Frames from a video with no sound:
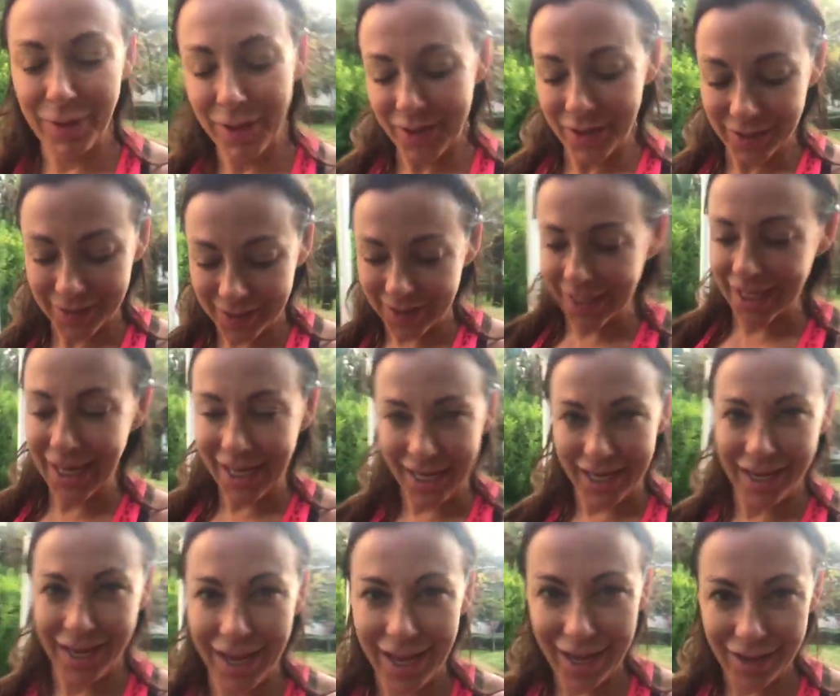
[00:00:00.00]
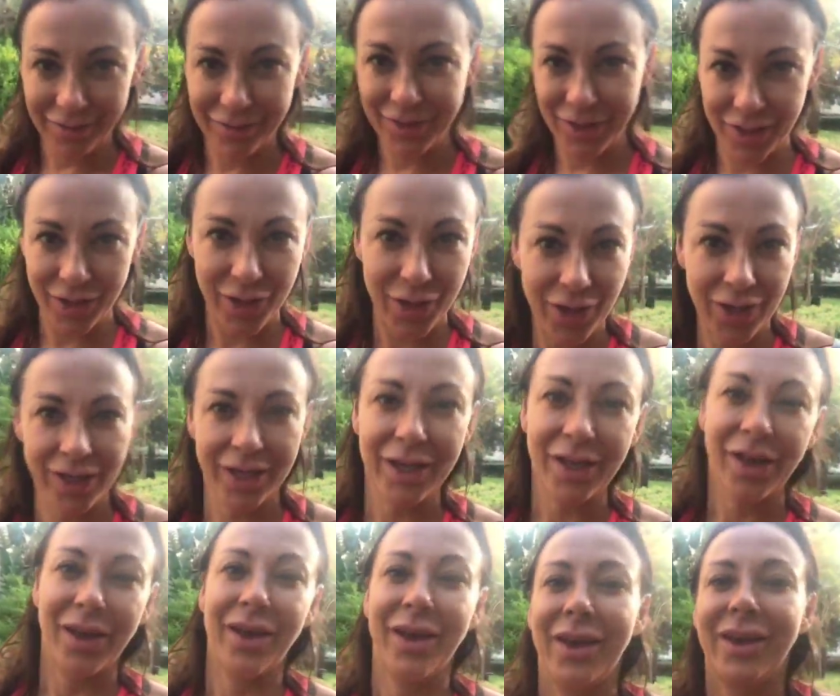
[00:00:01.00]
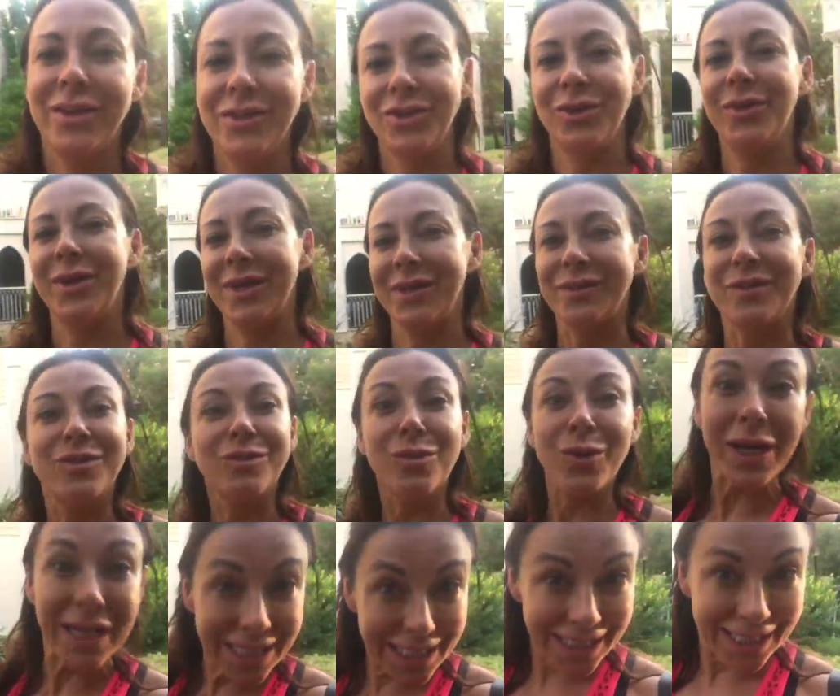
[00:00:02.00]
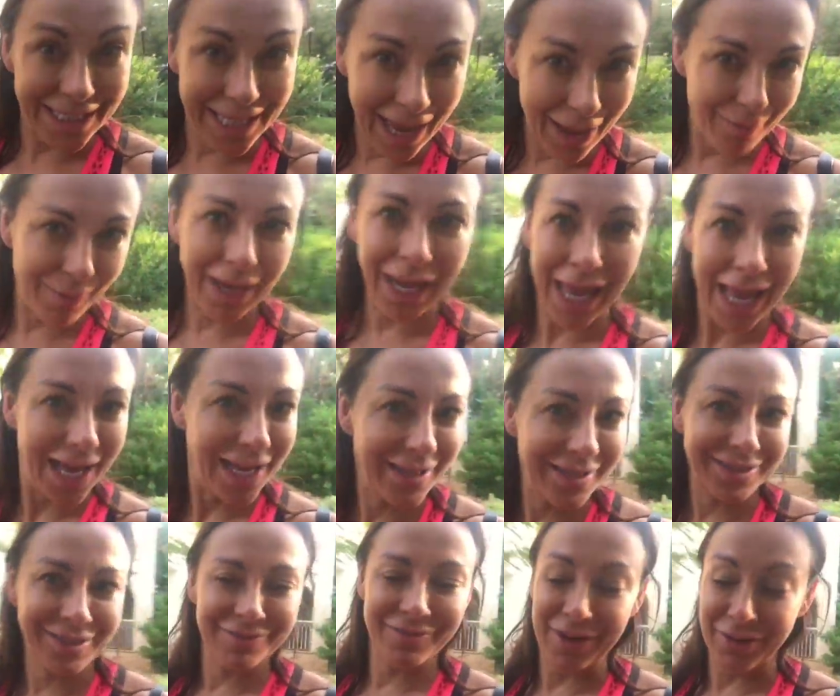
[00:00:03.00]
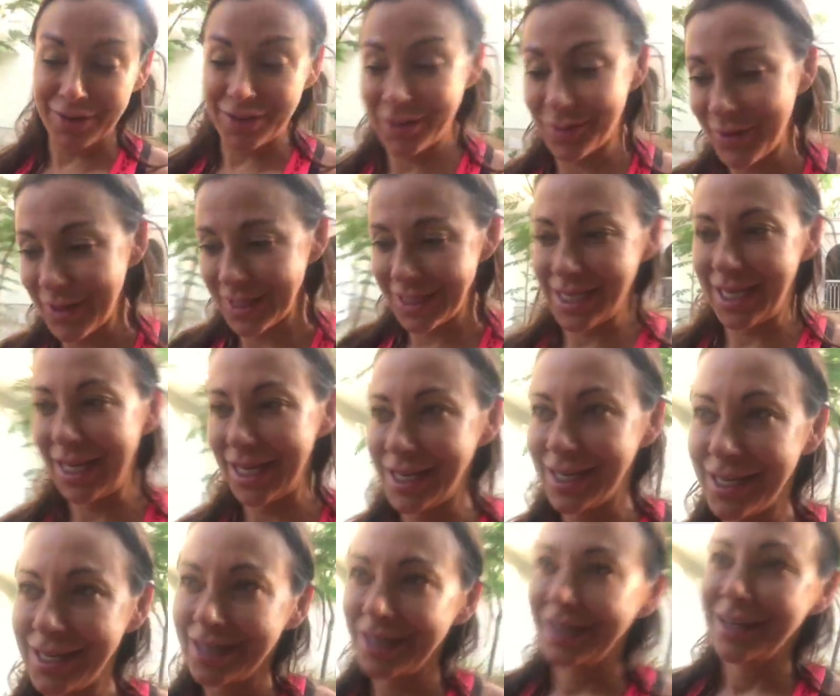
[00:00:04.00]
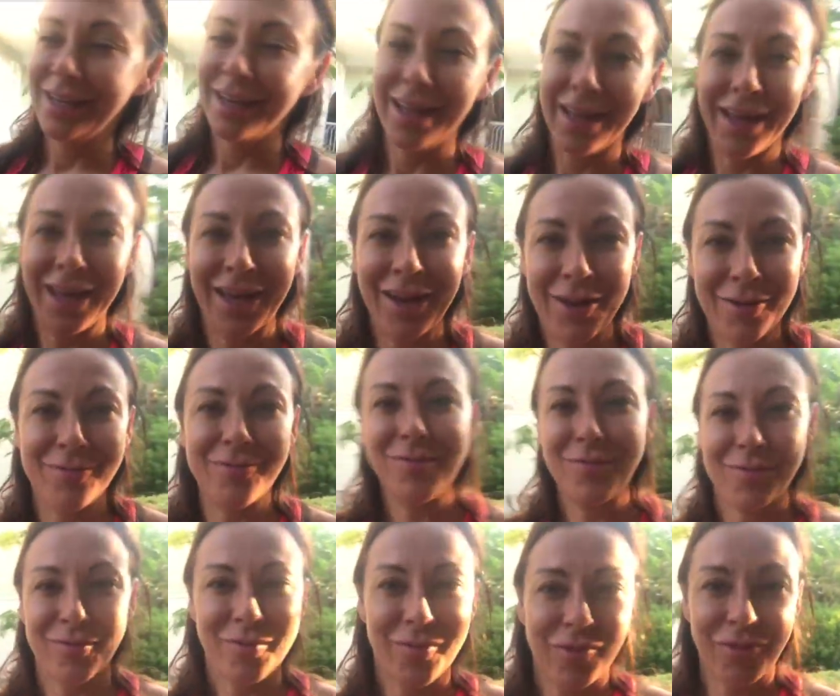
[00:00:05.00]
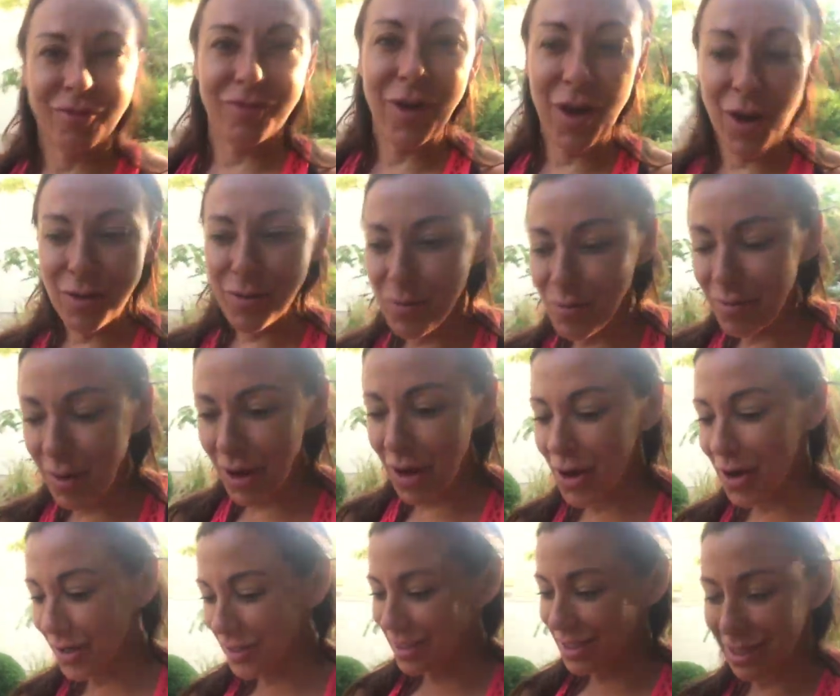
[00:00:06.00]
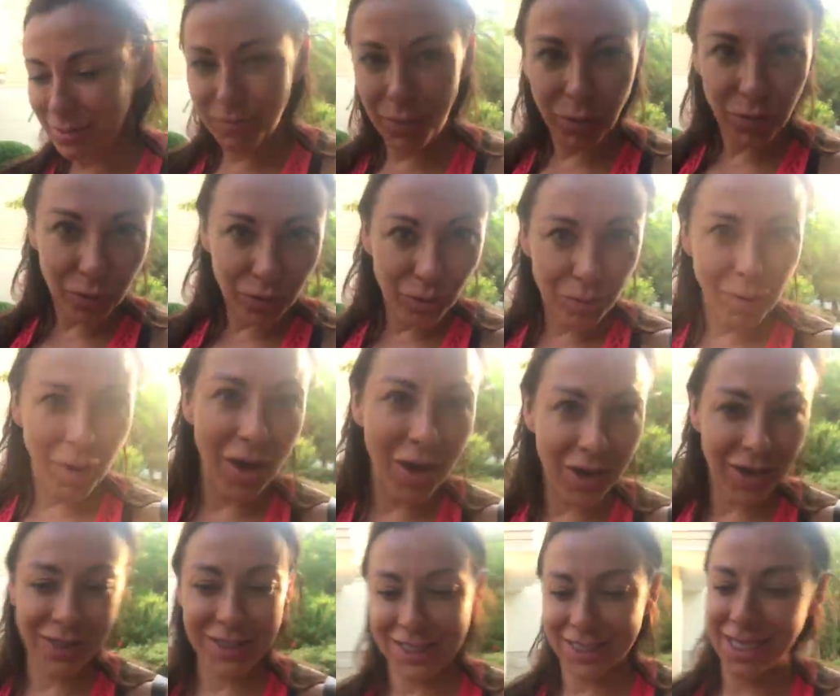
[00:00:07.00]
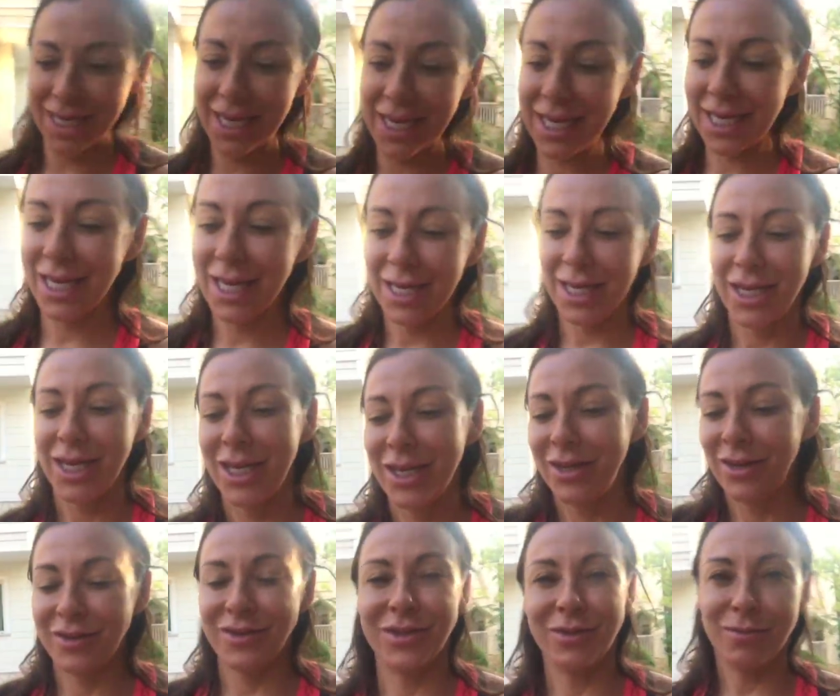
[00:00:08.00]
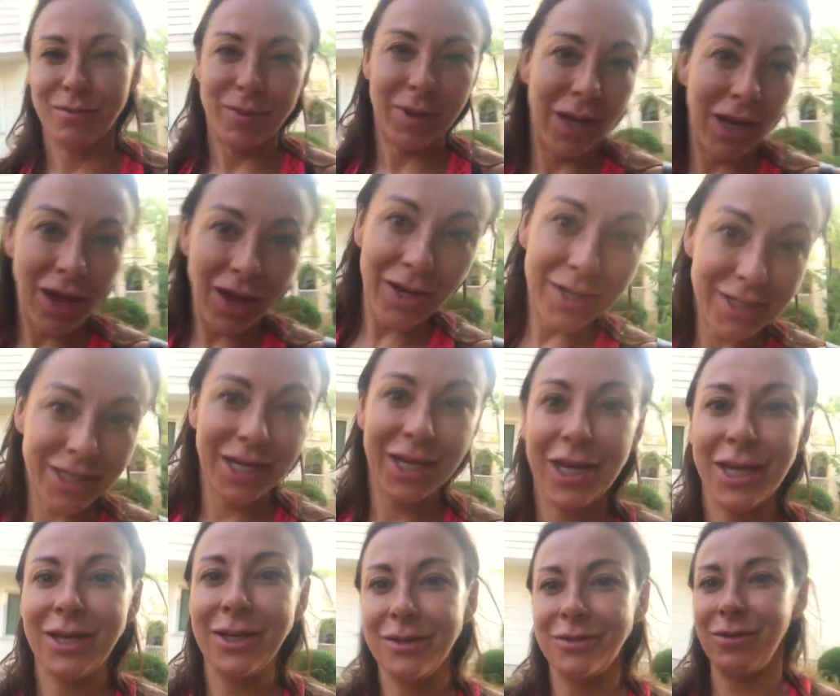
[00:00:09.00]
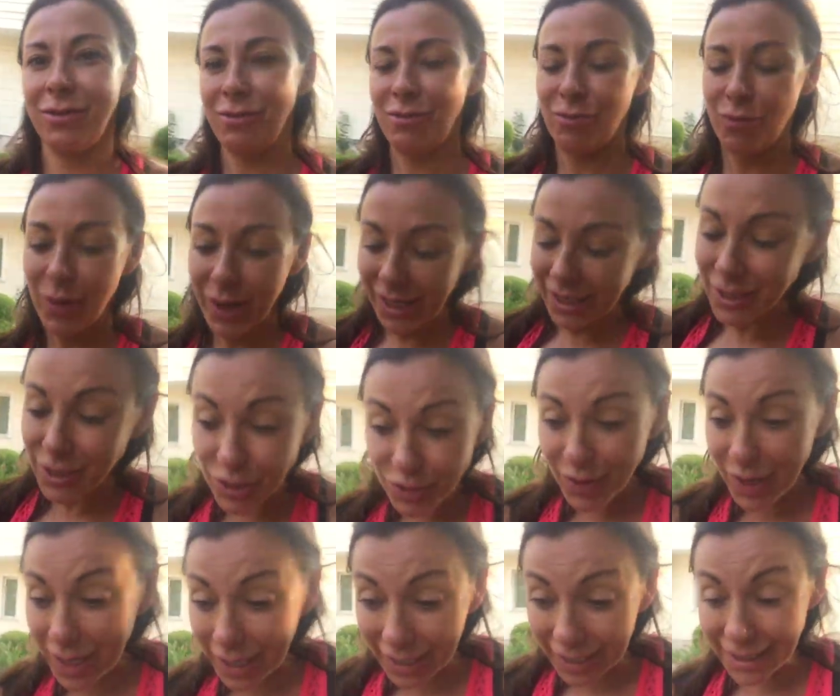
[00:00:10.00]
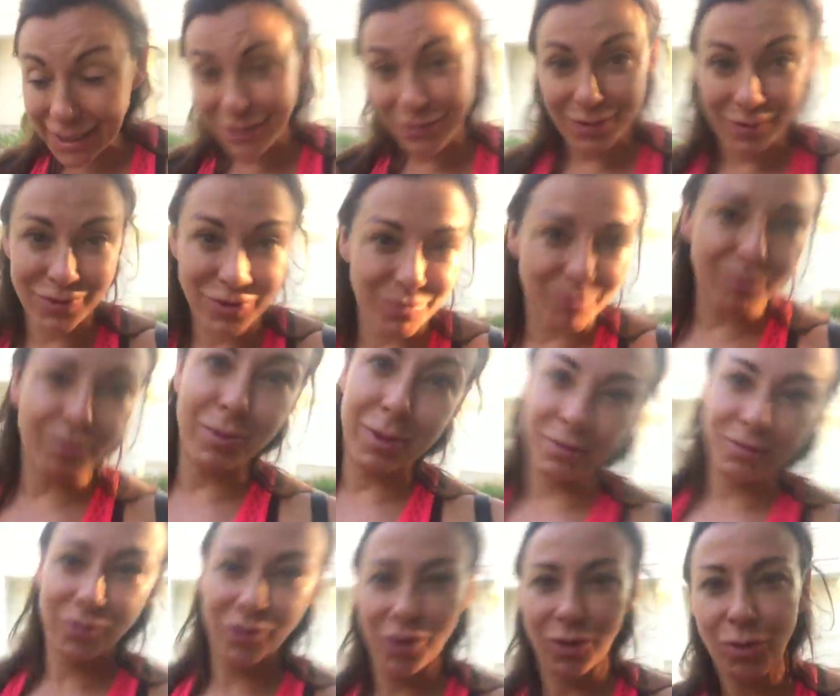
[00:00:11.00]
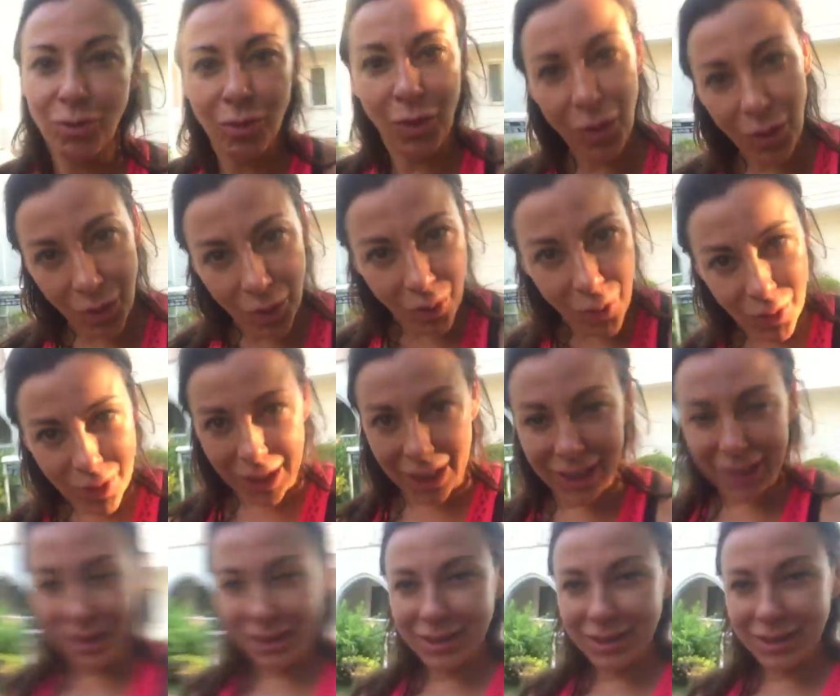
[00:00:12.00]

person here after doing a sweaty step class, very sweaty, foam party, pool party, we've done Pilates, weight trained, we've done him for a walk.